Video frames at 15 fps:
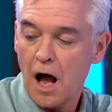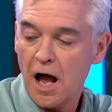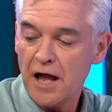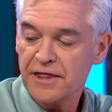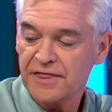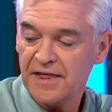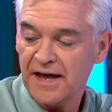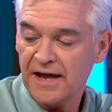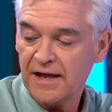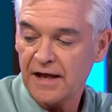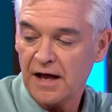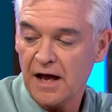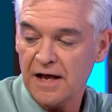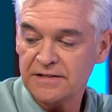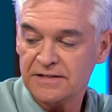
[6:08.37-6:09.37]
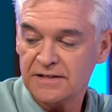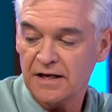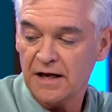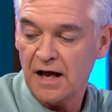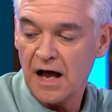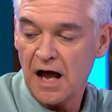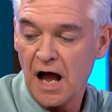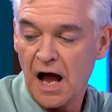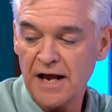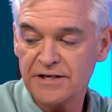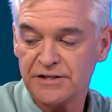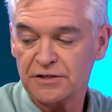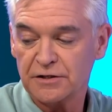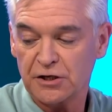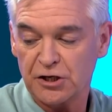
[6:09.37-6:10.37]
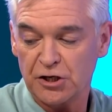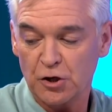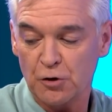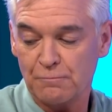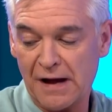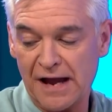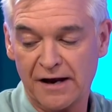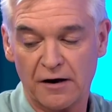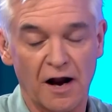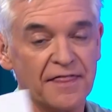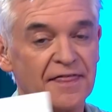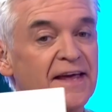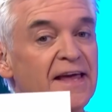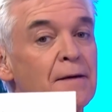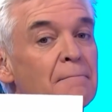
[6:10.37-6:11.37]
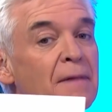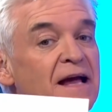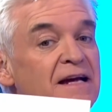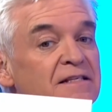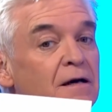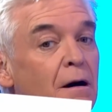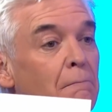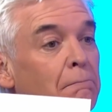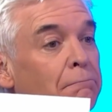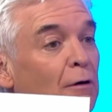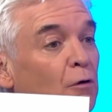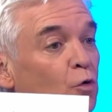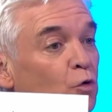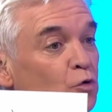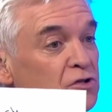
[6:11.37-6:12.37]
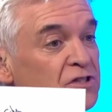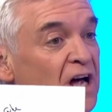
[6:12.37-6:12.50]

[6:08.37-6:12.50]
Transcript: I think it's an ice cube maker. I think it makes balls,